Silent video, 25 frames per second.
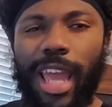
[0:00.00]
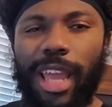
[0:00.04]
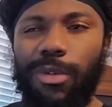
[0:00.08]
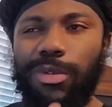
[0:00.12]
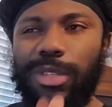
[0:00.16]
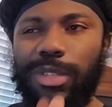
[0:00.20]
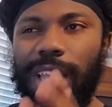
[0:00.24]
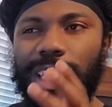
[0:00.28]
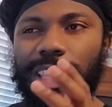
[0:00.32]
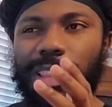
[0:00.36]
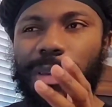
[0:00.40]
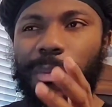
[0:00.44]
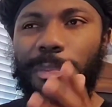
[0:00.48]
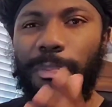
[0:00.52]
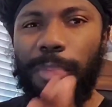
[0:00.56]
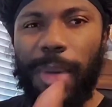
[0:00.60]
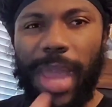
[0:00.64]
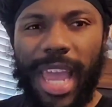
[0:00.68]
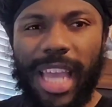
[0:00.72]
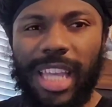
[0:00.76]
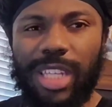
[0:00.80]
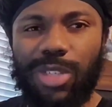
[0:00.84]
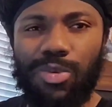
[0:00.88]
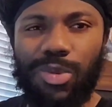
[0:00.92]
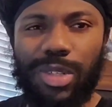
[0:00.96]
Like, it was like the
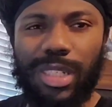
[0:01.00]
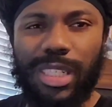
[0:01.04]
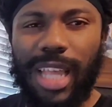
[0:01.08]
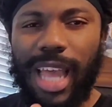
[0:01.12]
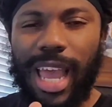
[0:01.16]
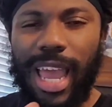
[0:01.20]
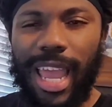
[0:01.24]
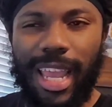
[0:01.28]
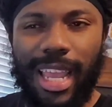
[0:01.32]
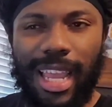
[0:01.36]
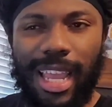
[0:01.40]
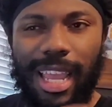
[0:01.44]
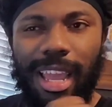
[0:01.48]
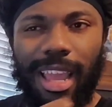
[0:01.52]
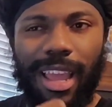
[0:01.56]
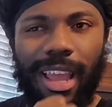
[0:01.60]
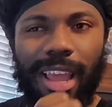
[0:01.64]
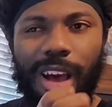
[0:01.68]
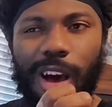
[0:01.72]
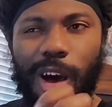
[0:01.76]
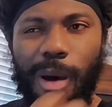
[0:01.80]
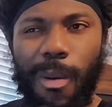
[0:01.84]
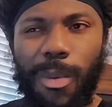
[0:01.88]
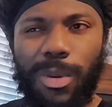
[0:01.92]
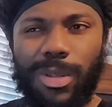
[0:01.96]
bass was like
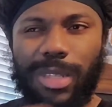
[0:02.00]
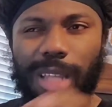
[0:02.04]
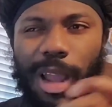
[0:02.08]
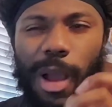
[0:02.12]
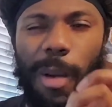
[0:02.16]
almost